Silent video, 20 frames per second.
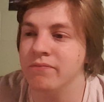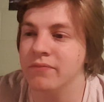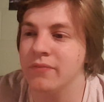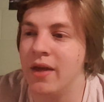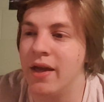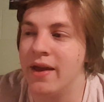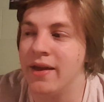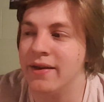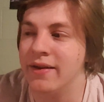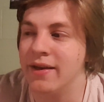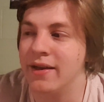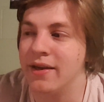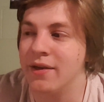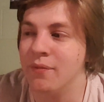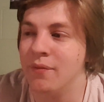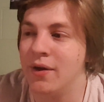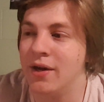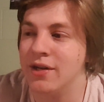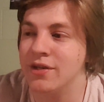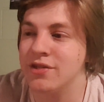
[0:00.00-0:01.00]
And I can
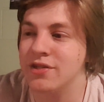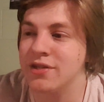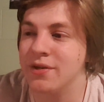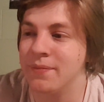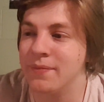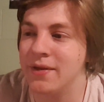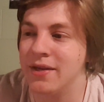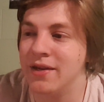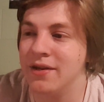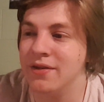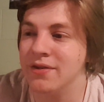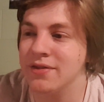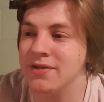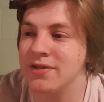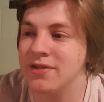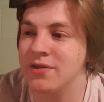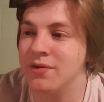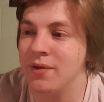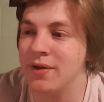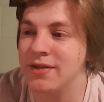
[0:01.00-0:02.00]
watch somebody
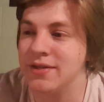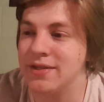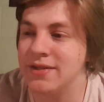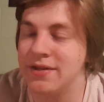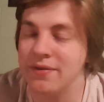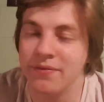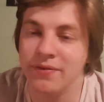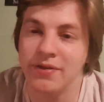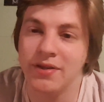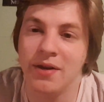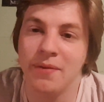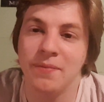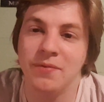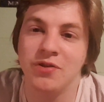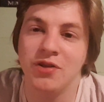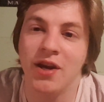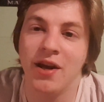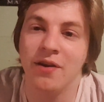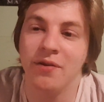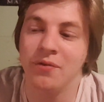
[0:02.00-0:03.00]
else who has a different type of
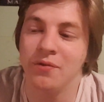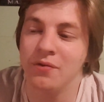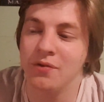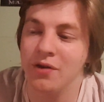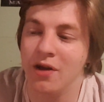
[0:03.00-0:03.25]
channel